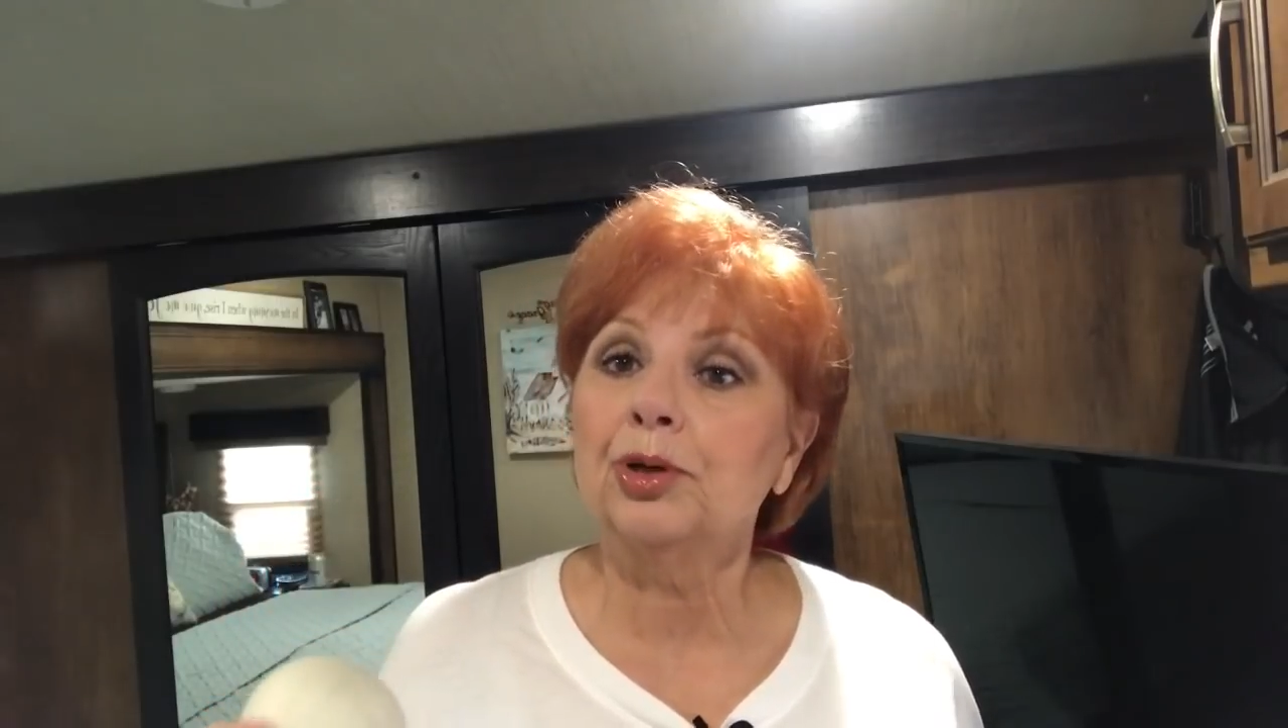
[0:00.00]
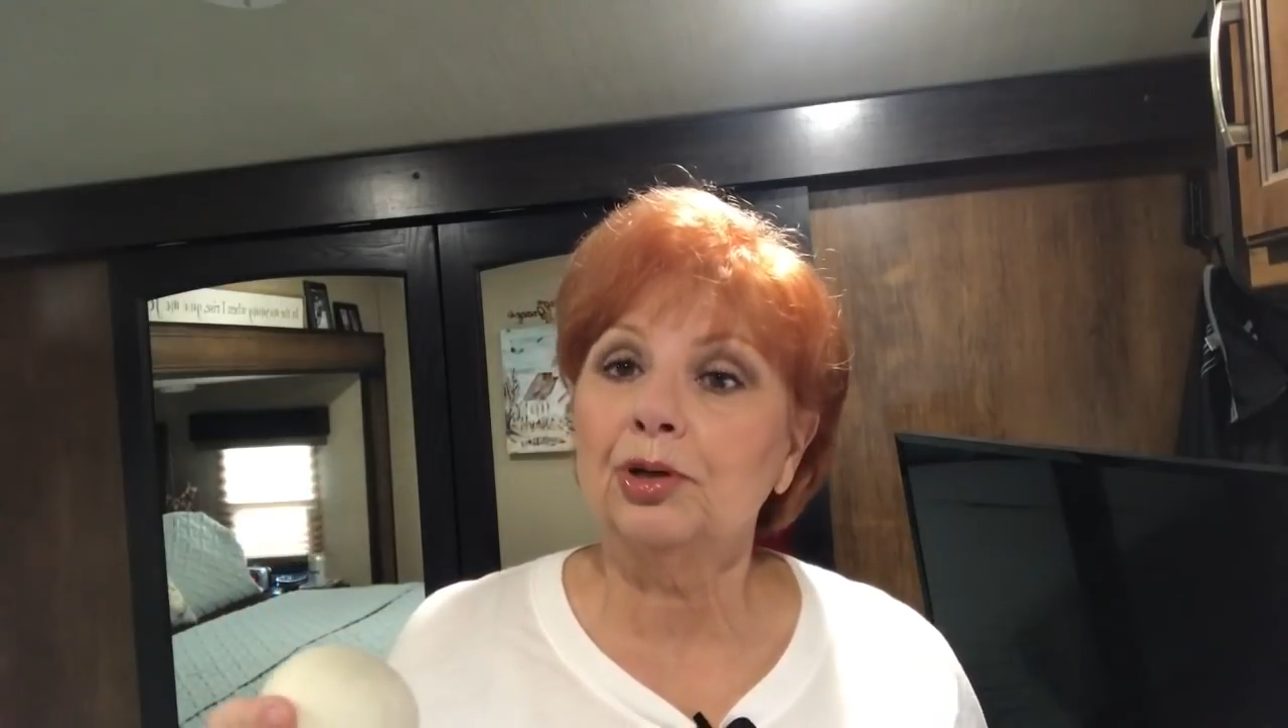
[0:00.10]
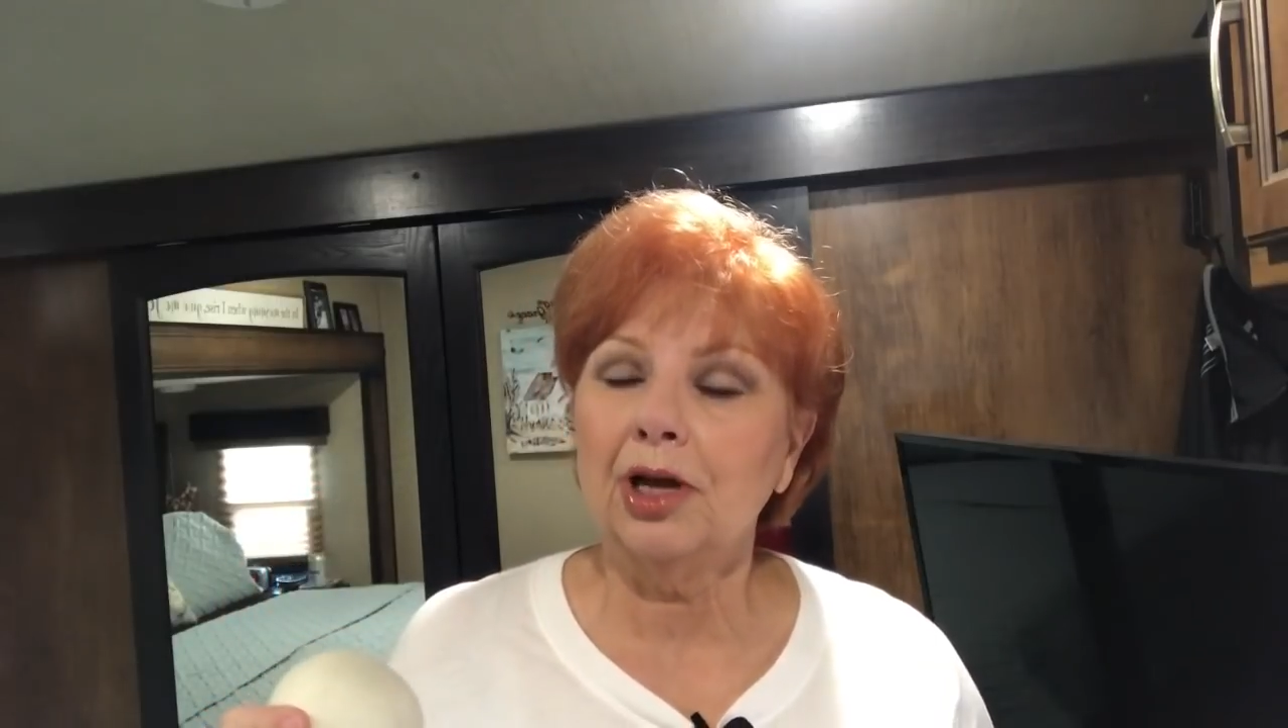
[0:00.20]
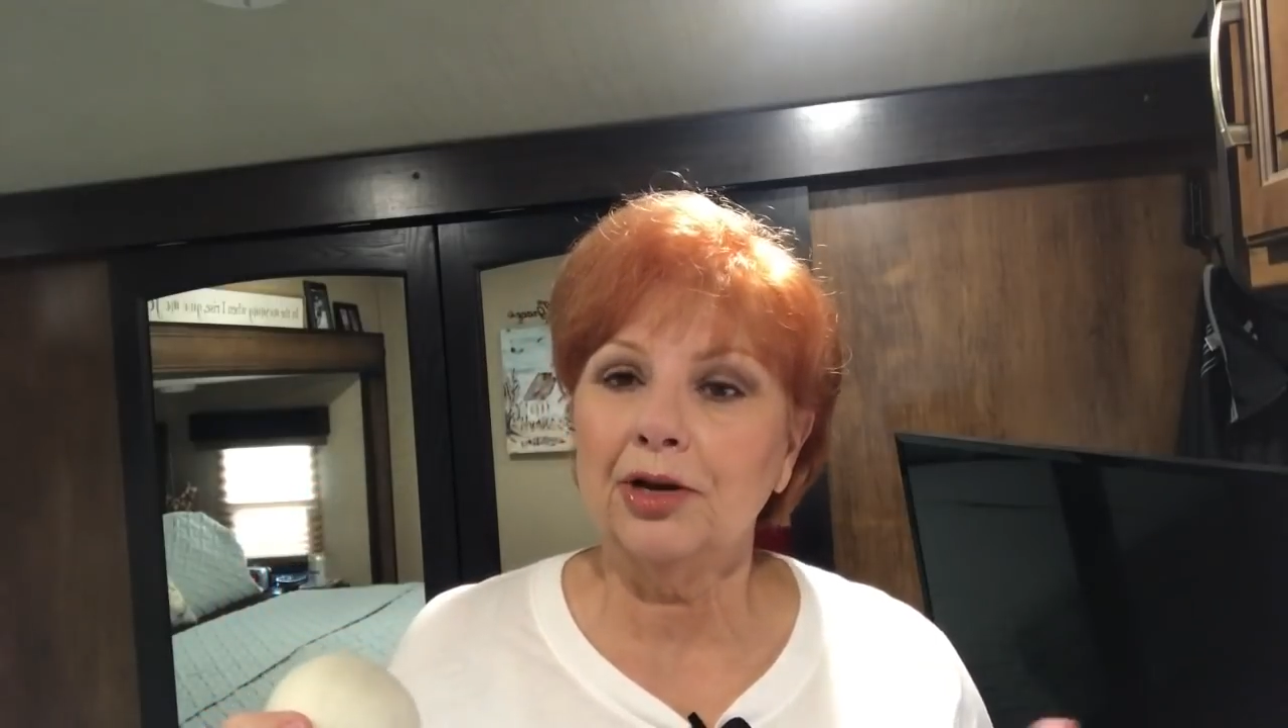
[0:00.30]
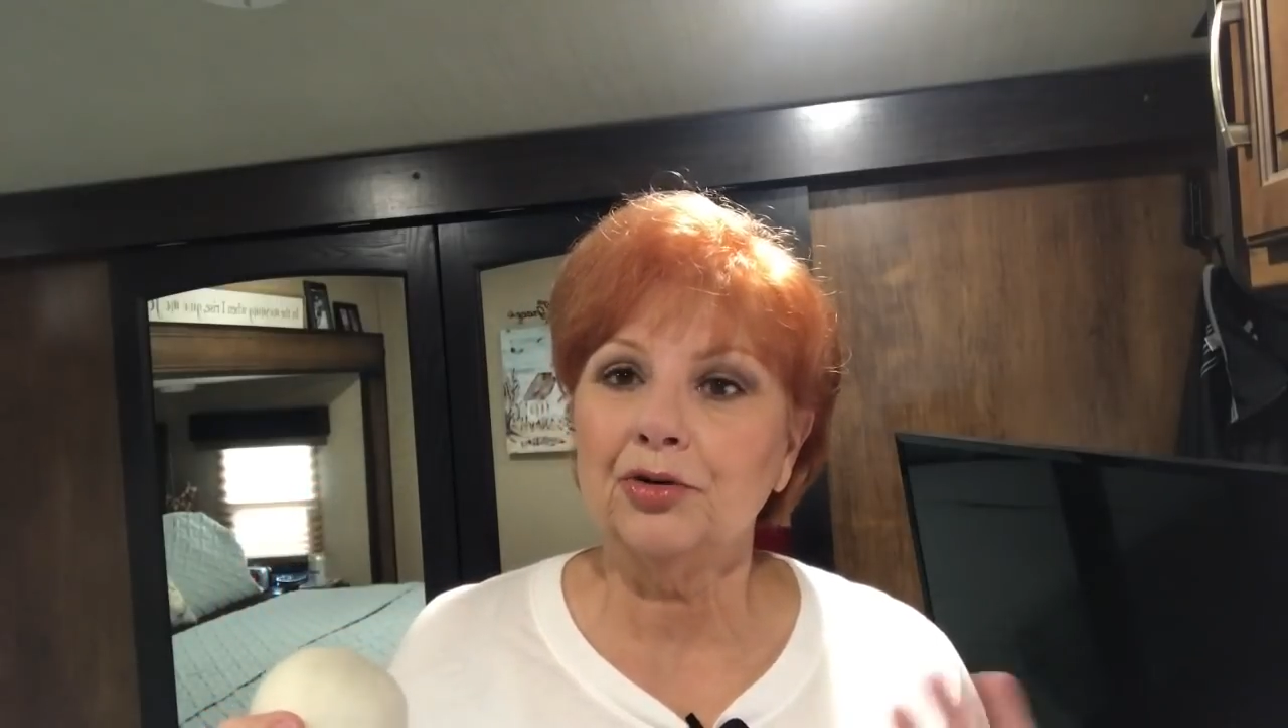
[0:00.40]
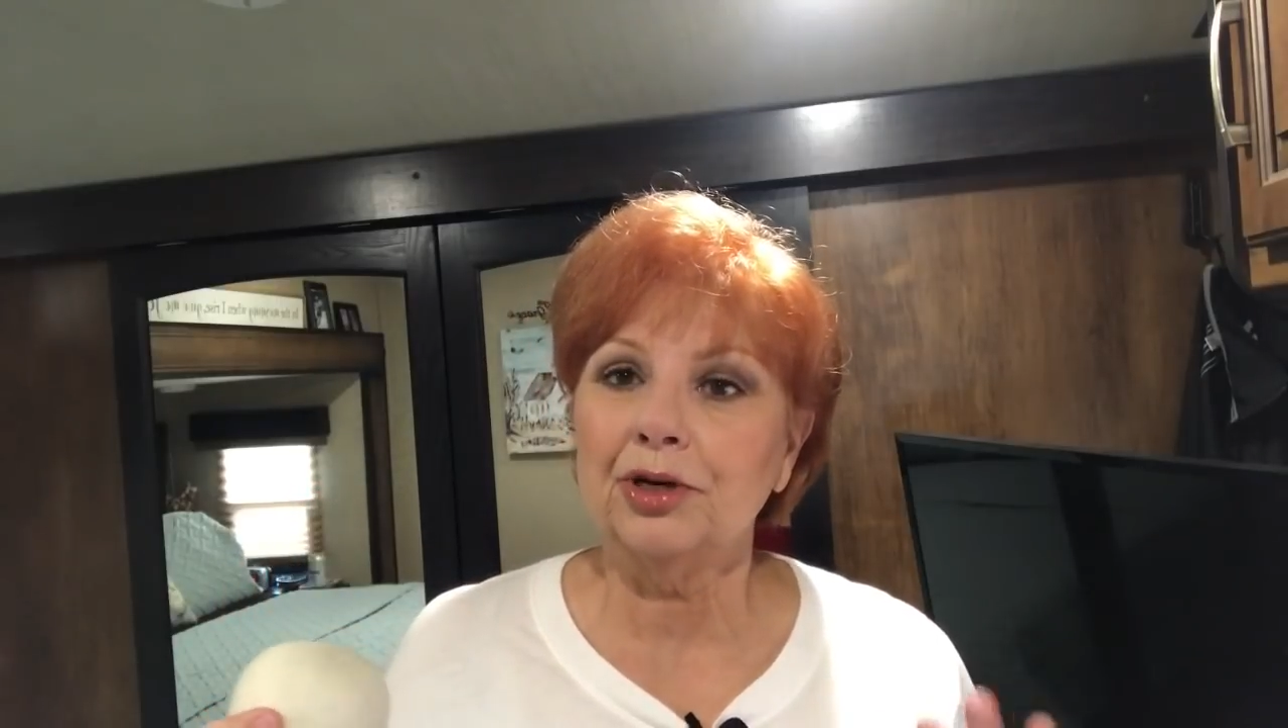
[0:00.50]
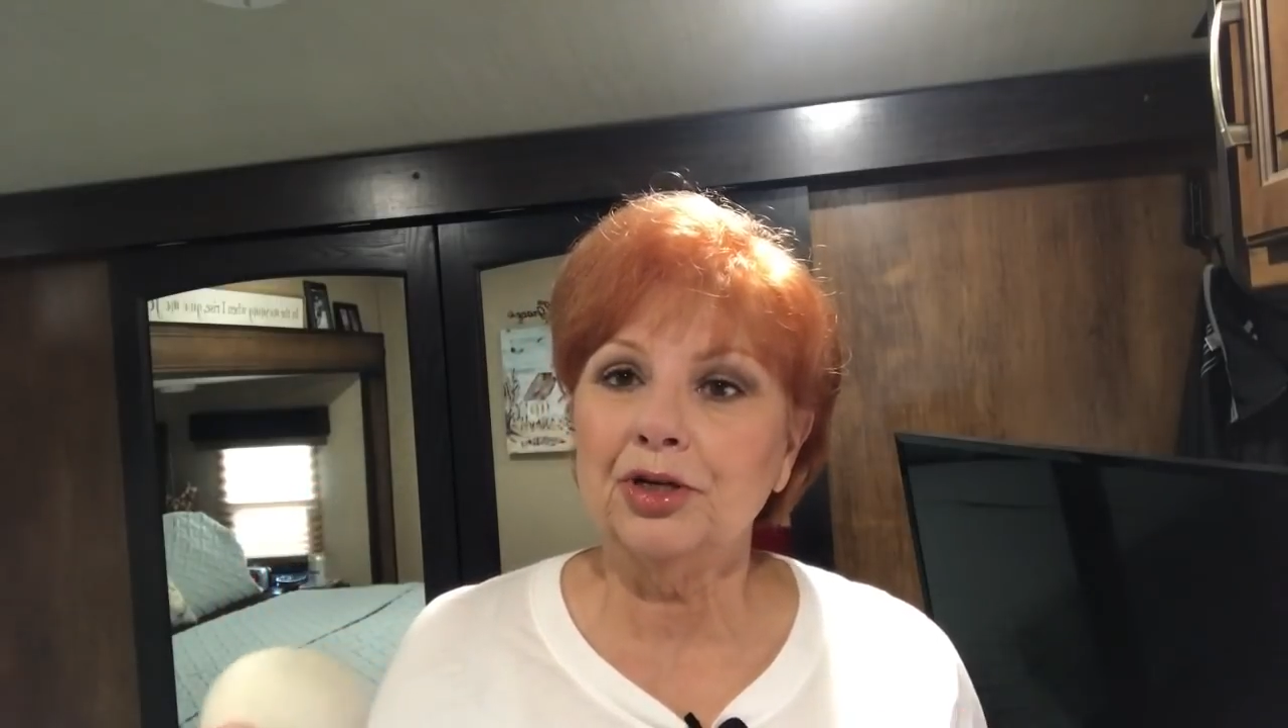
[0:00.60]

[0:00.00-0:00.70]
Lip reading: your laundry